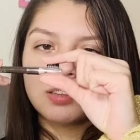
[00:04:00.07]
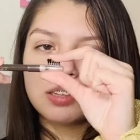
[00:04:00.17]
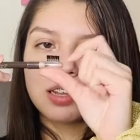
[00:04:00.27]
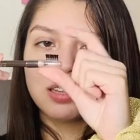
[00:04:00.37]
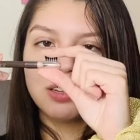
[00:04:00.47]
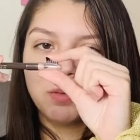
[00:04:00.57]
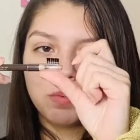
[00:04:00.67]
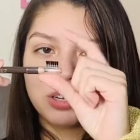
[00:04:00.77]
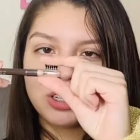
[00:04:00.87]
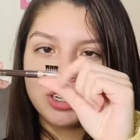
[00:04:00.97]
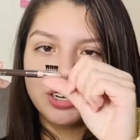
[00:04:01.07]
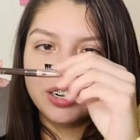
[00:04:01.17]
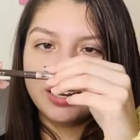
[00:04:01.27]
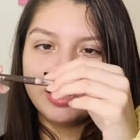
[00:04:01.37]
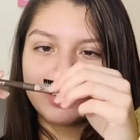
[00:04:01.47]
there's like a little brush here,
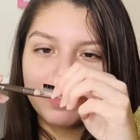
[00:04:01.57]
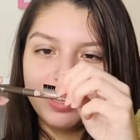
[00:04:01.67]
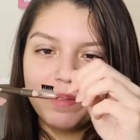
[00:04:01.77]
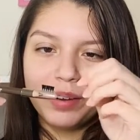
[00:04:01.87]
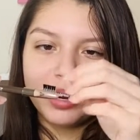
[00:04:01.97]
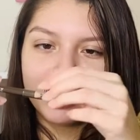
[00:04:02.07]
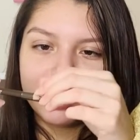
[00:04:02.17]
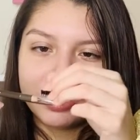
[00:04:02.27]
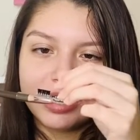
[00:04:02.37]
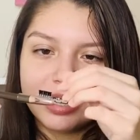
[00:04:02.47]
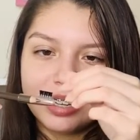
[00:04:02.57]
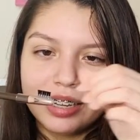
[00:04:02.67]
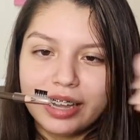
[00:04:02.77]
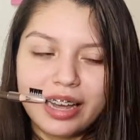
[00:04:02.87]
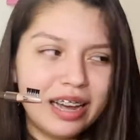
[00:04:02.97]
and it's really weird because
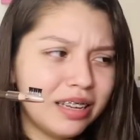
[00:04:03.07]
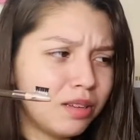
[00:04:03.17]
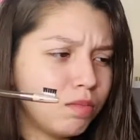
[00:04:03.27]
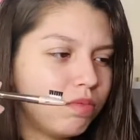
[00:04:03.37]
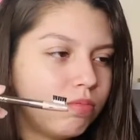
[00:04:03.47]
it has